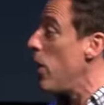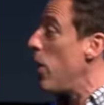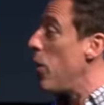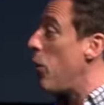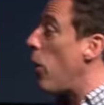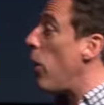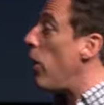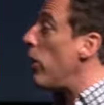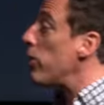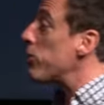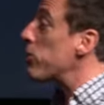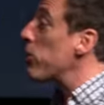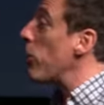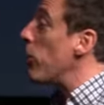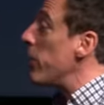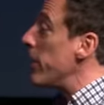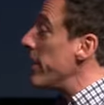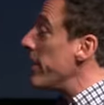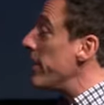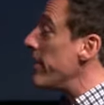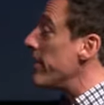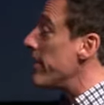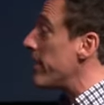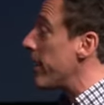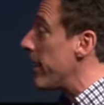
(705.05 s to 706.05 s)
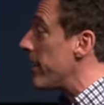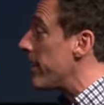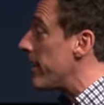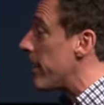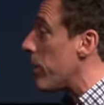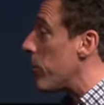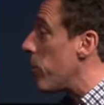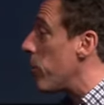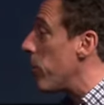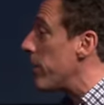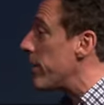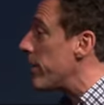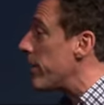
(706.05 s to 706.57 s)
Also, when he sent
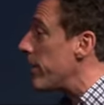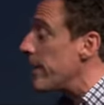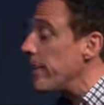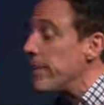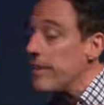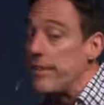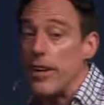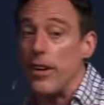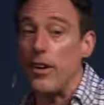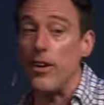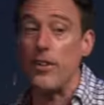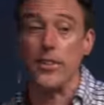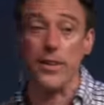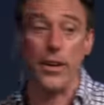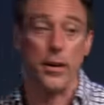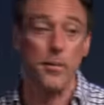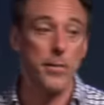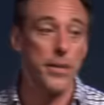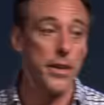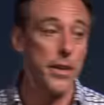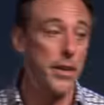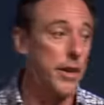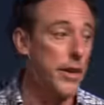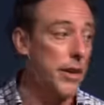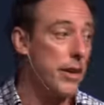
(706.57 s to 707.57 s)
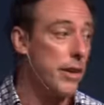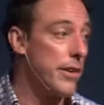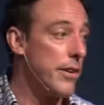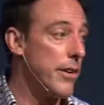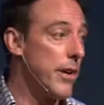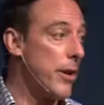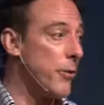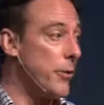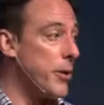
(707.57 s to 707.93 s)
them, what did he tell them? Right?